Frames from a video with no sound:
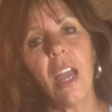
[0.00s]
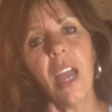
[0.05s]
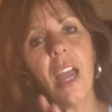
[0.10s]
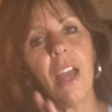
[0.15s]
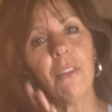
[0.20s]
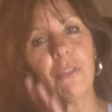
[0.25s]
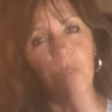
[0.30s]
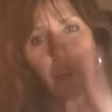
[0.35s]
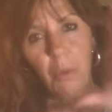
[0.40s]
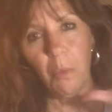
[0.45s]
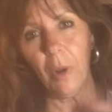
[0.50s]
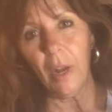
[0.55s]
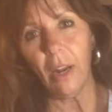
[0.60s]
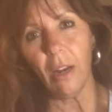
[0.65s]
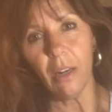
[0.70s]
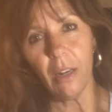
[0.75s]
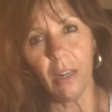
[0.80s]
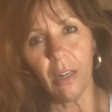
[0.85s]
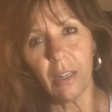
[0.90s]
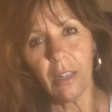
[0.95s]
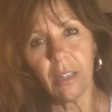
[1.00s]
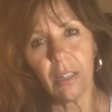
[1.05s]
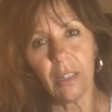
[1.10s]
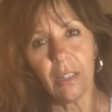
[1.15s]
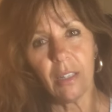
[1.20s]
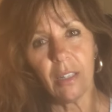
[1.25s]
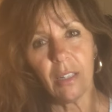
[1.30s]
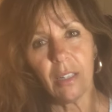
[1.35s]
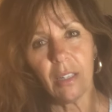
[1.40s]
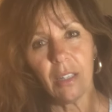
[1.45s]
everywhere.
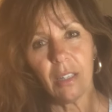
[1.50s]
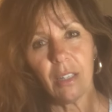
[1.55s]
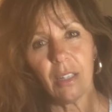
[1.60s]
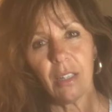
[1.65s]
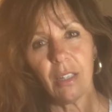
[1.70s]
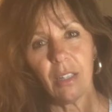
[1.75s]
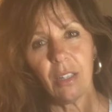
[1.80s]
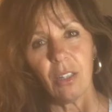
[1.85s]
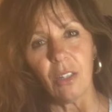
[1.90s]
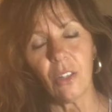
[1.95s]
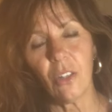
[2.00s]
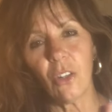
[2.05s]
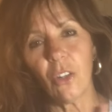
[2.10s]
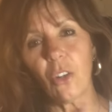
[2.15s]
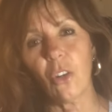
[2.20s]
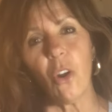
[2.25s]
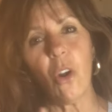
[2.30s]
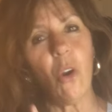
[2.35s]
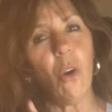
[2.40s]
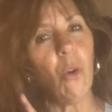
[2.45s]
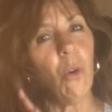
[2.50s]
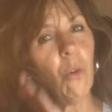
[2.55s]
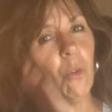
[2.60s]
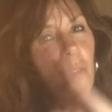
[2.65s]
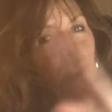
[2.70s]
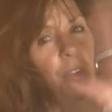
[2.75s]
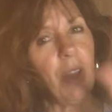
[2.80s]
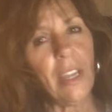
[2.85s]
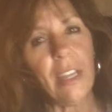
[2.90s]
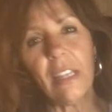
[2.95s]
Her whole
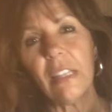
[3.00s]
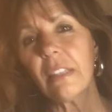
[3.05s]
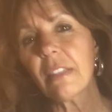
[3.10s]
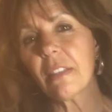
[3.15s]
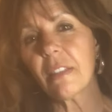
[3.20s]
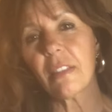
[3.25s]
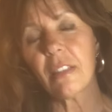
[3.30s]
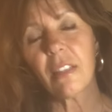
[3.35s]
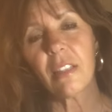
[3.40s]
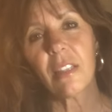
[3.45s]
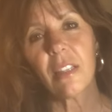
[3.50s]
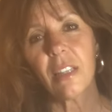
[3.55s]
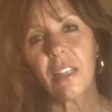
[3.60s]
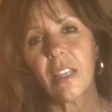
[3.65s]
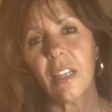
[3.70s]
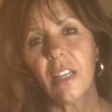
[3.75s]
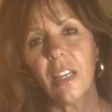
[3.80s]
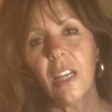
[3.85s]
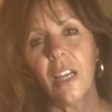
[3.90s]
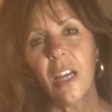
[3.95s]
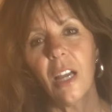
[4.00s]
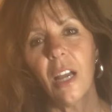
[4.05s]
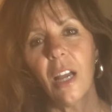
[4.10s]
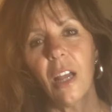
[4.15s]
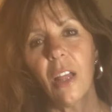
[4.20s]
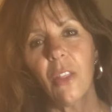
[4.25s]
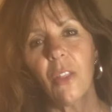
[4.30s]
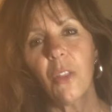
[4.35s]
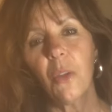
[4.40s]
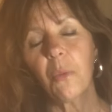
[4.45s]
face.
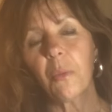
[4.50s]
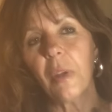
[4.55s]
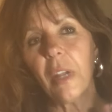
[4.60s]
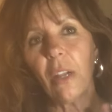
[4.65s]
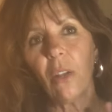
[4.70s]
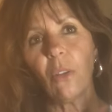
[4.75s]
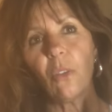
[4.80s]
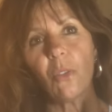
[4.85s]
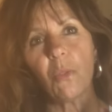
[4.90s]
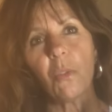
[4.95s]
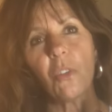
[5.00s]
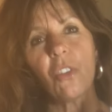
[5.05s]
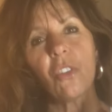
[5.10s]
The wrinkles were